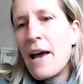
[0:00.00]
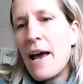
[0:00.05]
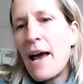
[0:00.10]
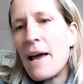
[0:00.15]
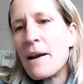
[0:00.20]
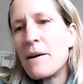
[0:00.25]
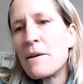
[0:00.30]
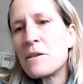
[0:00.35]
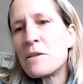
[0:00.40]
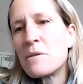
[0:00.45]

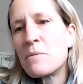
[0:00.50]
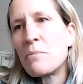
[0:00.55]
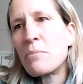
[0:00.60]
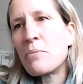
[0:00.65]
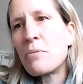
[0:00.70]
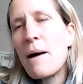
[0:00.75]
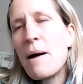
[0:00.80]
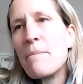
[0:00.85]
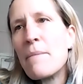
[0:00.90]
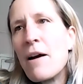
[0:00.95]
And
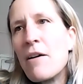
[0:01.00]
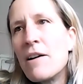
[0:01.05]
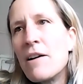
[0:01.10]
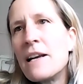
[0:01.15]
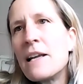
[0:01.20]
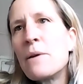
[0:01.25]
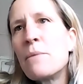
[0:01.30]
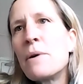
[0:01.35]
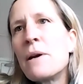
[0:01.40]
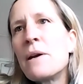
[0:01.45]

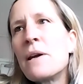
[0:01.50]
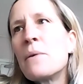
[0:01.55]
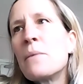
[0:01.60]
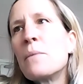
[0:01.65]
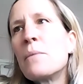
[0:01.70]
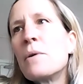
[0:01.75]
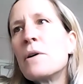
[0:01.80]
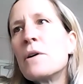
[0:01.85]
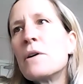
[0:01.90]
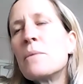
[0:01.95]
primarily
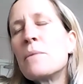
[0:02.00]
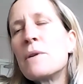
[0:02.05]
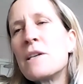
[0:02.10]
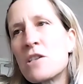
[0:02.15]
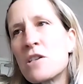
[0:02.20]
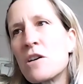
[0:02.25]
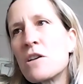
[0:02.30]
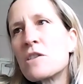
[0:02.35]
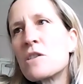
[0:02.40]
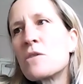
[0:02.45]
we
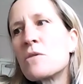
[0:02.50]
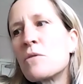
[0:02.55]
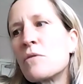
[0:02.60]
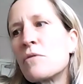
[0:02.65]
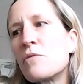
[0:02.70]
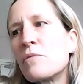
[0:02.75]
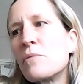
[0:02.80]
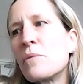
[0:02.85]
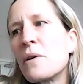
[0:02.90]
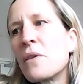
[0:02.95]
started
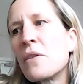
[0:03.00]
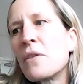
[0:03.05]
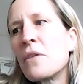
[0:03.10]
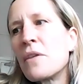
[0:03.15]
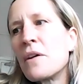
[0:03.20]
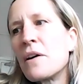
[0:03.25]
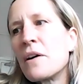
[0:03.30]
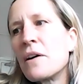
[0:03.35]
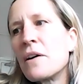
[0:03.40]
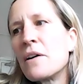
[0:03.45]
off with
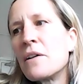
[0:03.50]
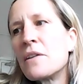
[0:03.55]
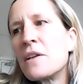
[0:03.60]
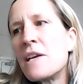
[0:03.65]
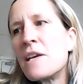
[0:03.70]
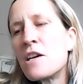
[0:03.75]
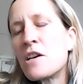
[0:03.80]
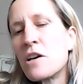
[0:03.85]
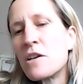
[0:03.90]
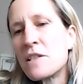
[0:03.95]
the
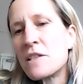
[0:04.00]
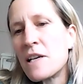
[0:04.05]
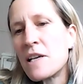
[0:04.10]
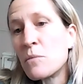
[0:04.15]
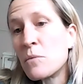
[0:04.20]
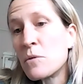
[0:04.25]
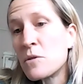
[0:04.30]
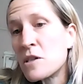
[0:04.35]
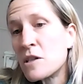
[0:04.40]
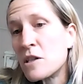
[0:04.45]

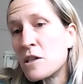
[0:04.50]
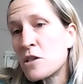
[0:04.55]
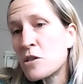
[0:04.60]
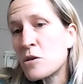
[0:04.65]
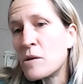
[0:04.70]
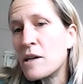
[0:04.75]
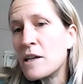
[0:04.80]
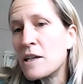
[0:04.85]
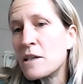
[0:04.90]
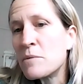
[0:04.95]
EcoSan waterless
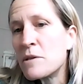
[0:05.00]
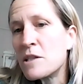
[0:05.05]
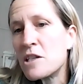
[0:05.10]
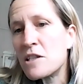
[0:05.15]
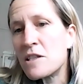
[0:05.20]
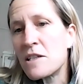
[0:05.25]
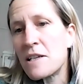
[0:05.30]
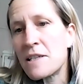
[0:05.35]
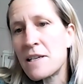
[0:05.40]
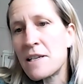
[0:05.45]
toilet, which
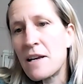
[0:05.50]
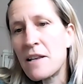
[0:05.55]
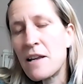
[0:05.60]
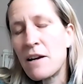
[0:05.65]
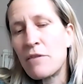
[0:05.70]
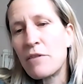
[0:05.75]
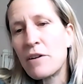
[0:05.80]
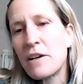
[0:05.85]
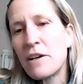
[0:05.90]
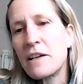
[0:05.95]
is a South
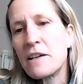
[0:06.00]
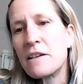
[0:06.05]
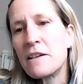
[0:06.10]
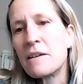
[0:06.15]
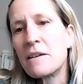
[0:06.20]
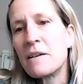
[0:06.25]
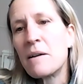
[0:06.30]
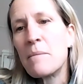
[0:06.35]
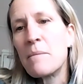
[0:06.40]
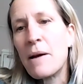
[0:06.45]

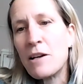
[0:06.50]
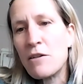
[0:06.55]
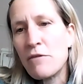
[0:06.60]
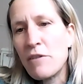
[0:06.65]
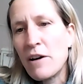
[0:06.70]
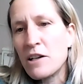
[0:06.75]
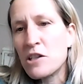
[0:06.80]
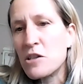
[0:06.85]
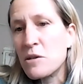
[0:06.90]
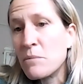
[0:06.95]
African
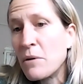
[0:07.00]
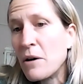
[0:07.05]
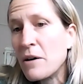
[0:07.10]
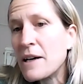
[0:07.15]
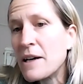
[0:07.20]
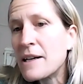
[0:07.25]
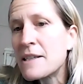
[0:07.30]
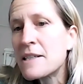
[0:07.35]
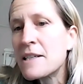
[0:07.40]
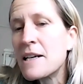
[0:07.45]
manufactured
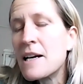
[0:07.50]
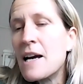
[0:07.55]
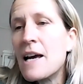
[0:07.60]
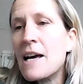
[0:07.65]
product.